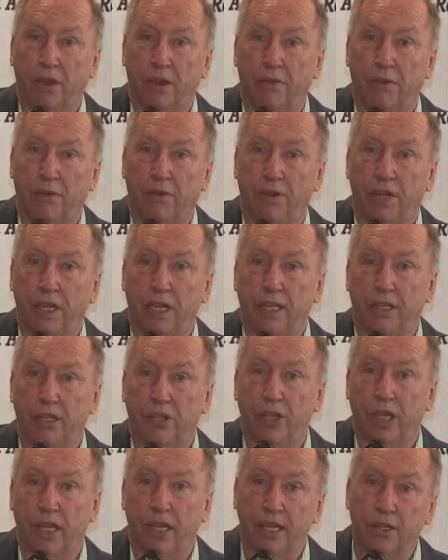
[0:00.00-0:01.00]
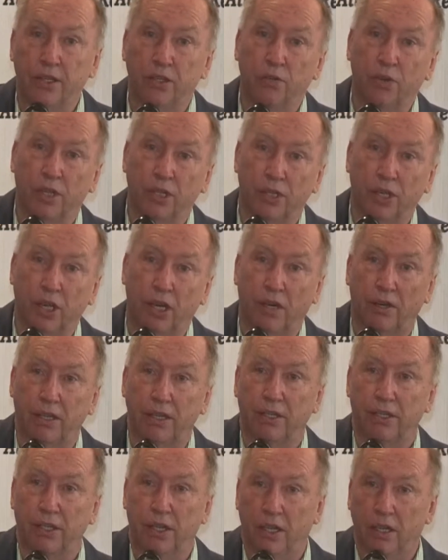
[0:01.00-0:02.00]
you're feeding the chickens, which are
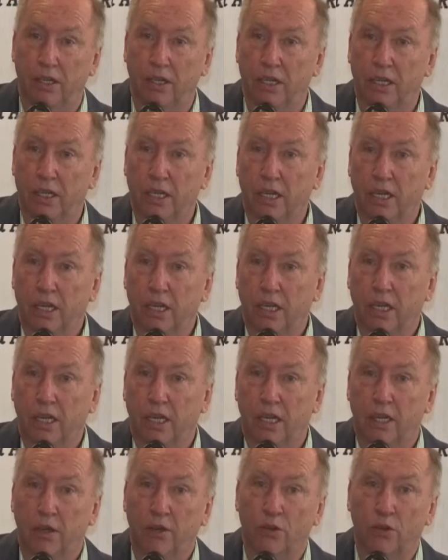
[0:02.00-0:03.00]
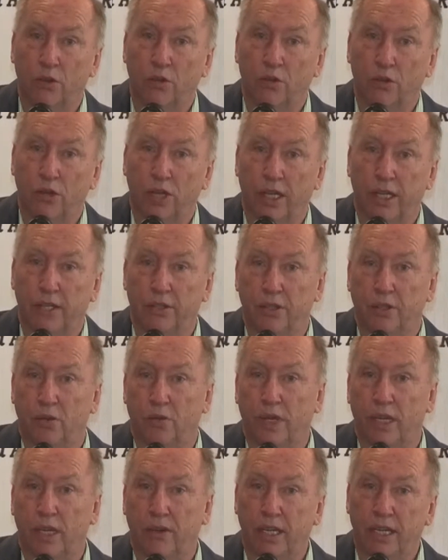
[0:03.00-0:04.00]
in turn chickens that
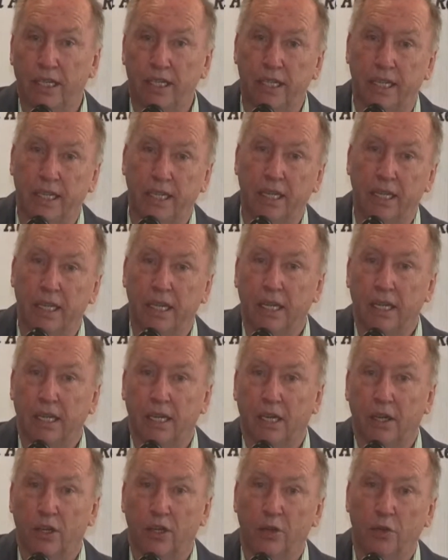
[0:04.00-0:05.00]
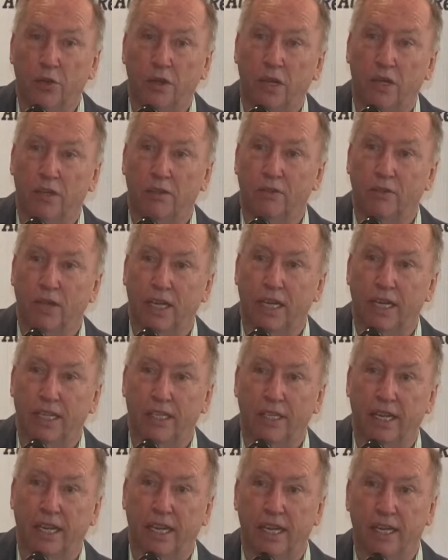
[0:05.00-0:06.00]
we are eating, you can't really
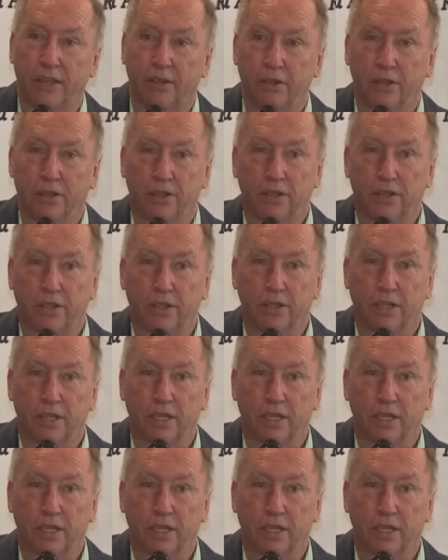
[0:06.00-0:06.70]
say that